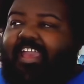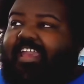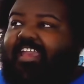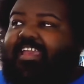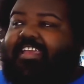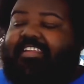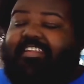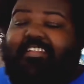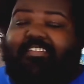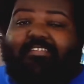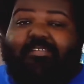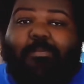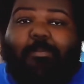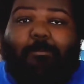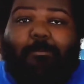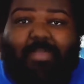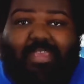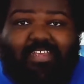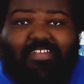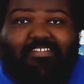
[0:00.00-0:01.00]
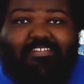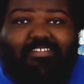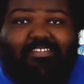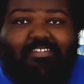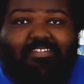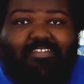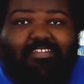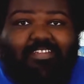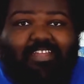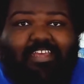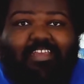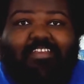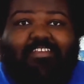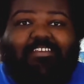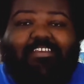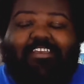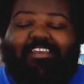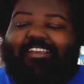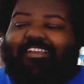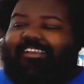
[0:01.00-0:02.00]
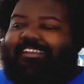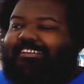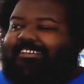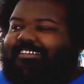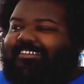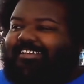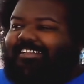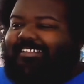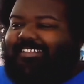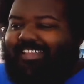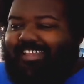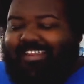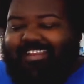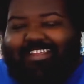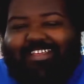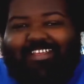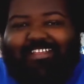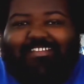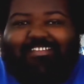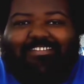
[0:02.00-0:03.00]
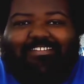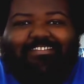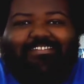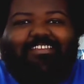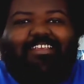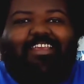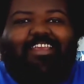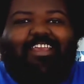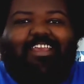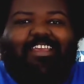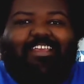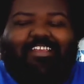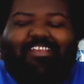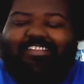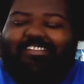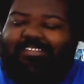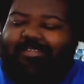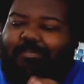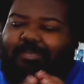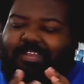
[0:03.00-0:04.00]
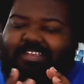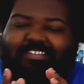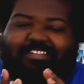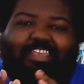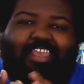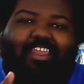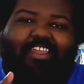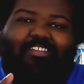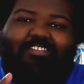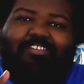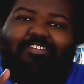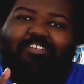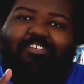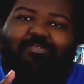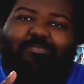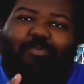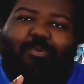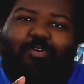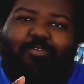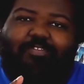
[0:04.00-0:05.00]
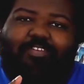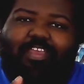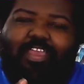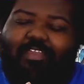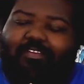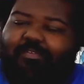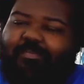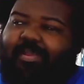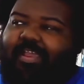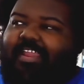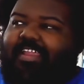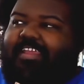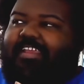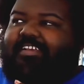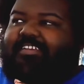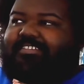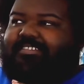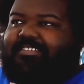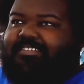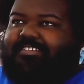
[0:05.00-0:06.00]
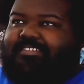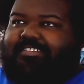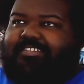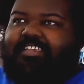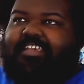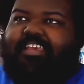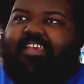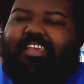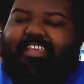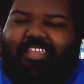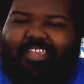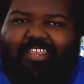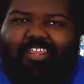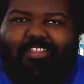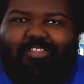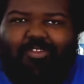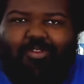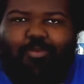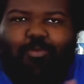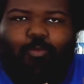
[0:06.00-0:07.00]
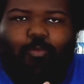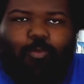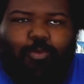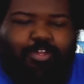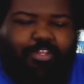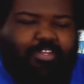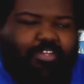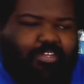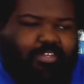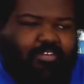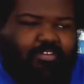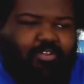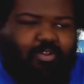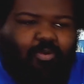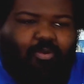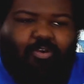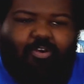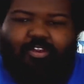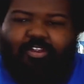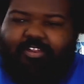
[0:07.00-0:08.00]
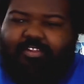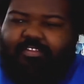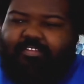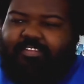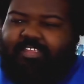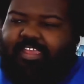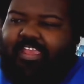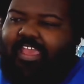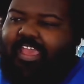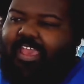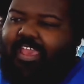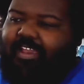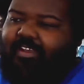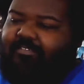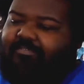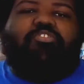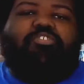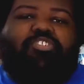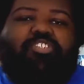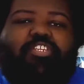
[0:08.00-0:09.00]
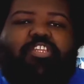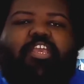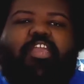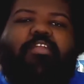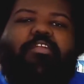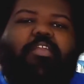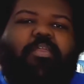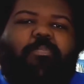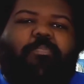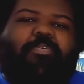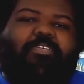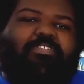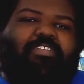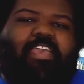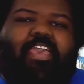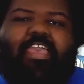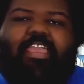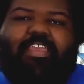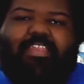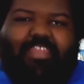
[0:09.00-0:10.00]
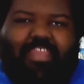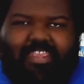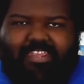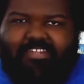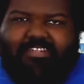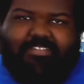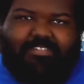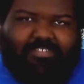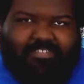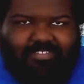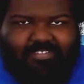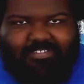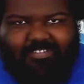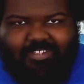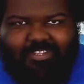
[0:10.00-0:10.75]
And it's amazing. Like, it is. He's the best character in this movie. Everybody else is either wooden or they have generic protagonitis.